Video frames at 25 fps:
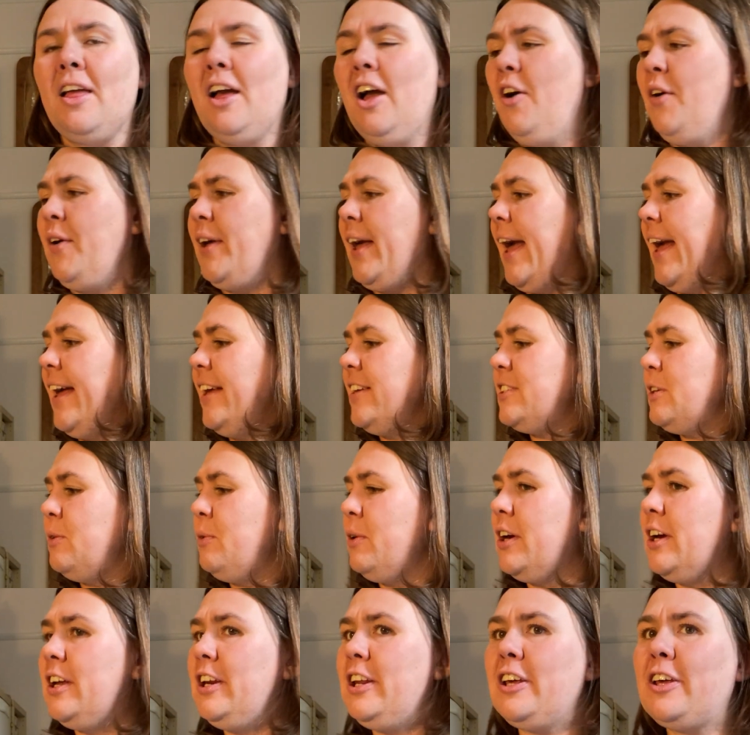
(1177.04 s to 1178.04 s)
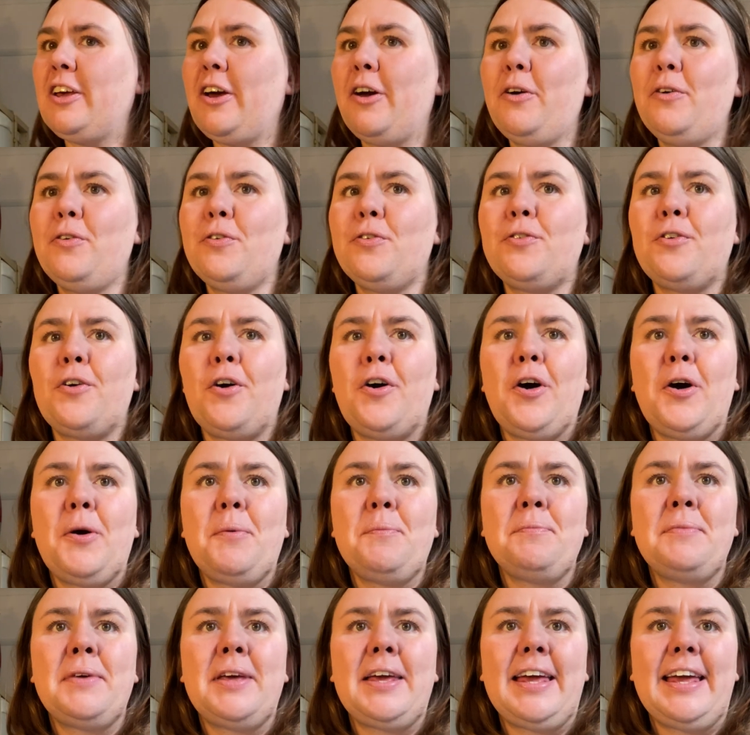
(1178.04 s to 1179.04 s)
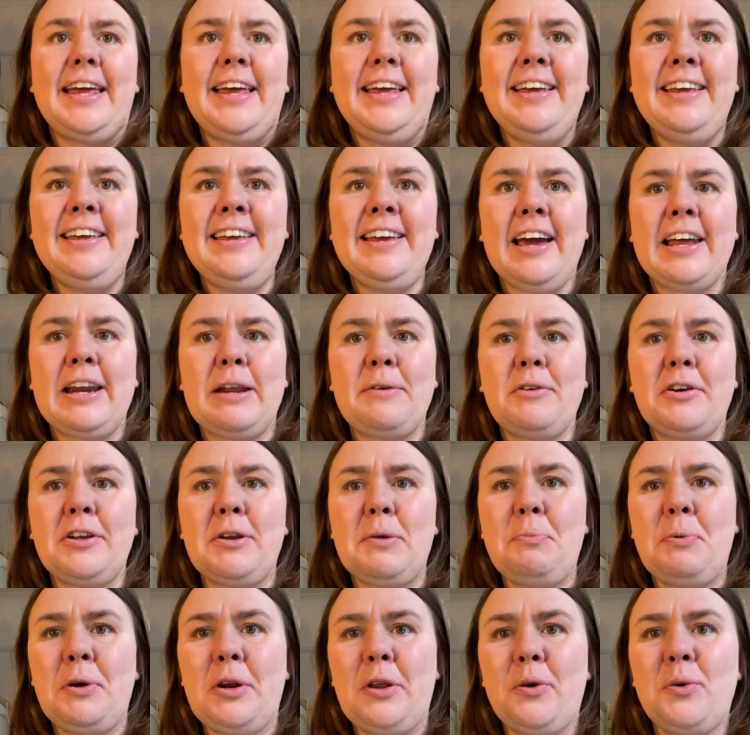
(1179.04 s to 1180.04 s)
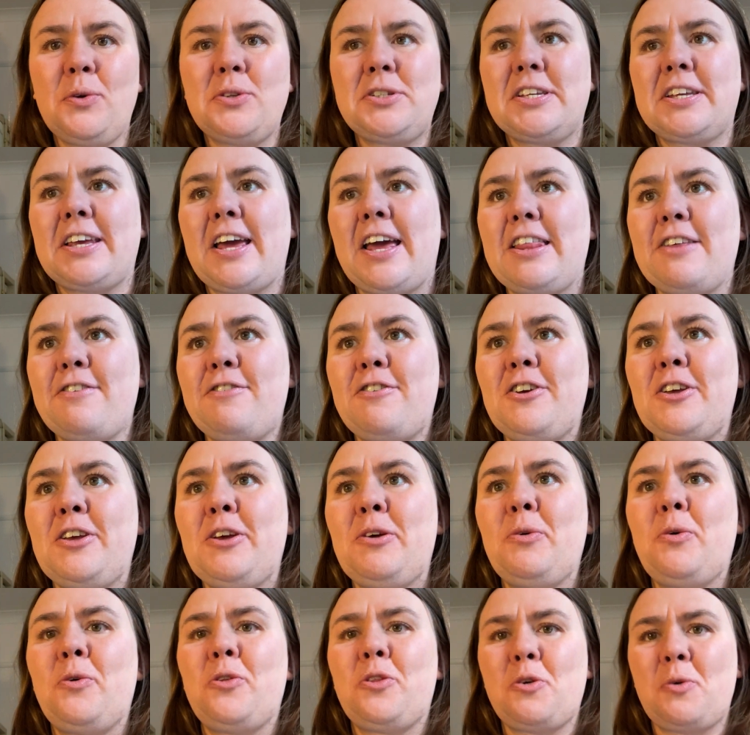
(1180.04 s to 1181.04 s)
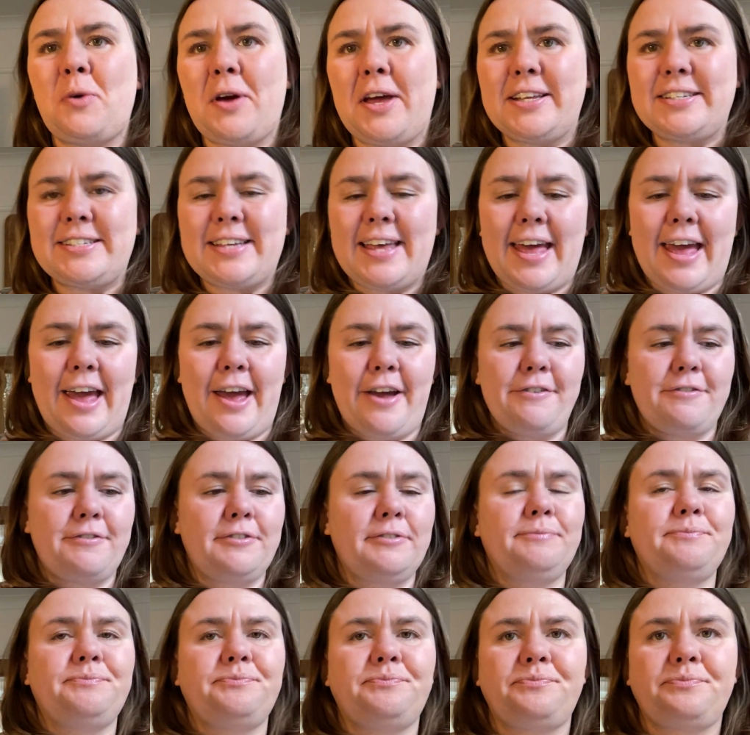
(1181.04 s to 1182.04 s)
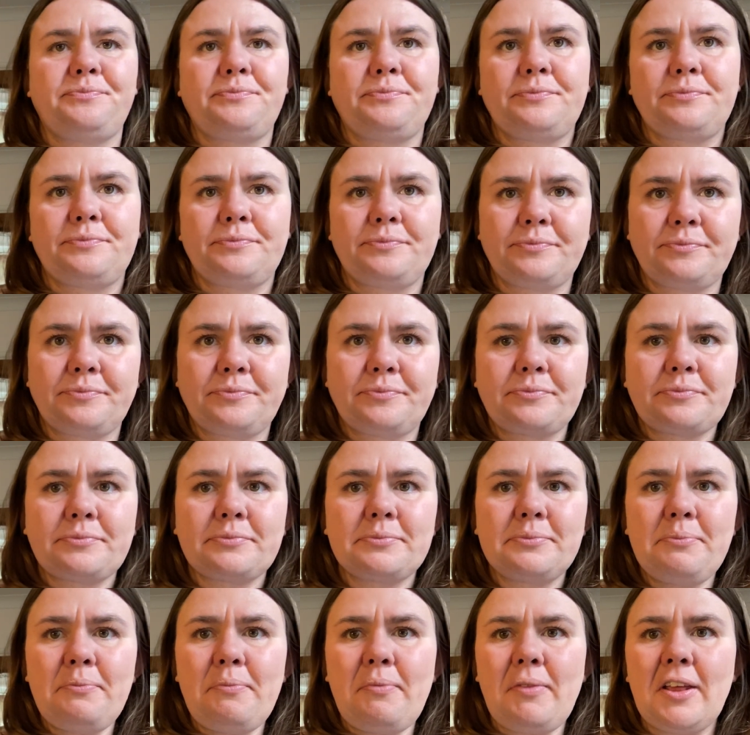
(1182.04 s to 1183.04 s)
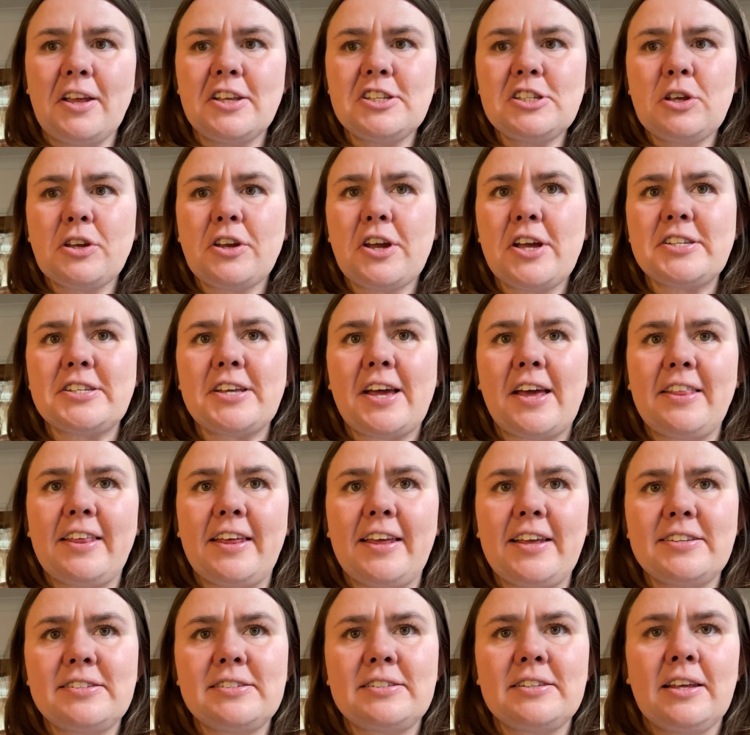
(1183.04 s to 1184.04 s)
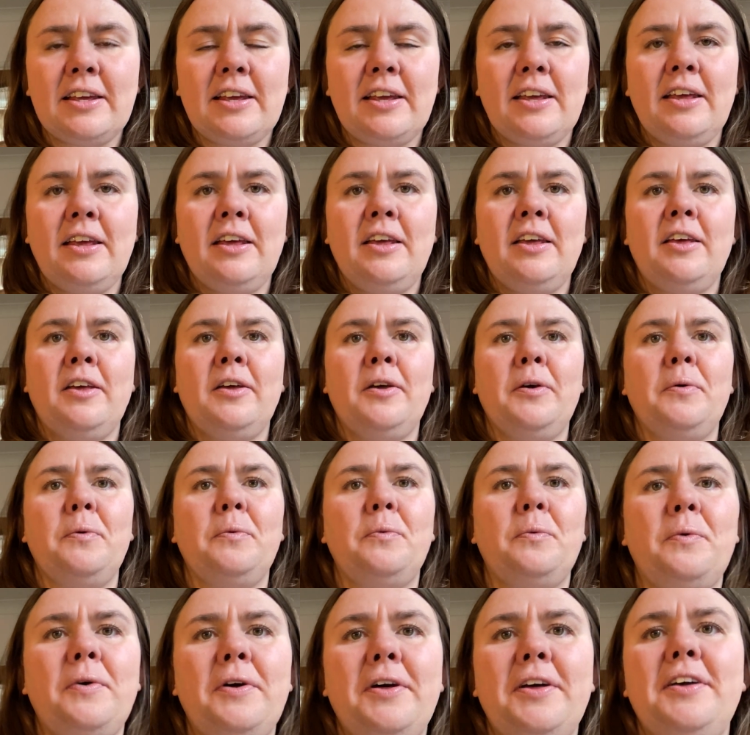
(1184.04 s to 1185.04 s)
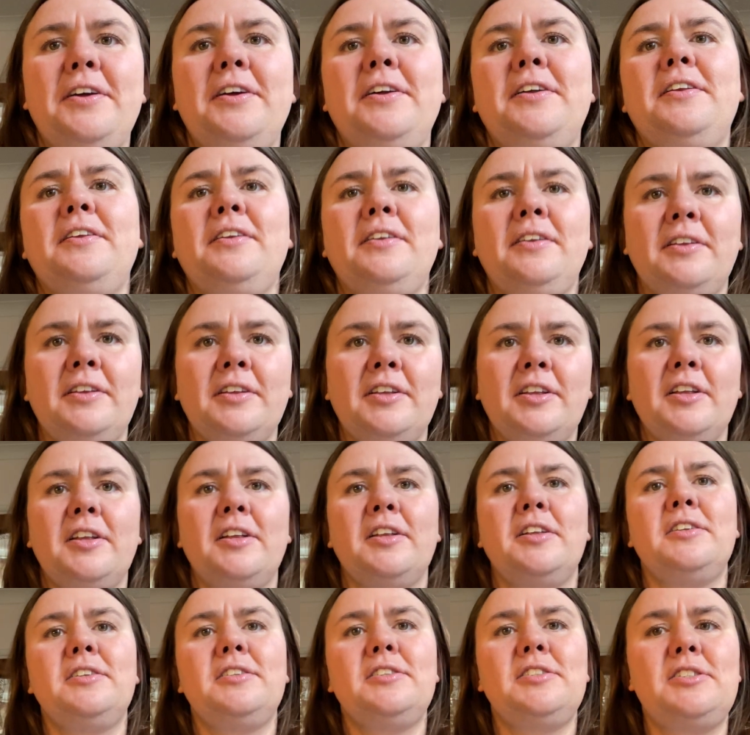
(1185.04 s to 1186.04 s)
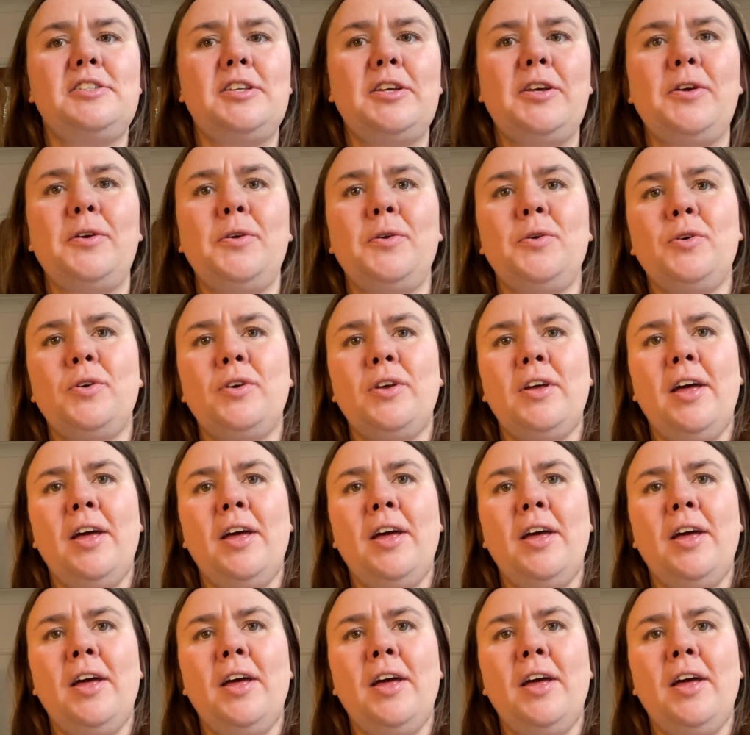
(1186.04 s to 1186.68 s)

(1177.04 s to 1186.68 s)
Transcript: Okay, so we're going to go from E, and I'm going to put it all together for you all the way to F. So it goes like this. 1, 2.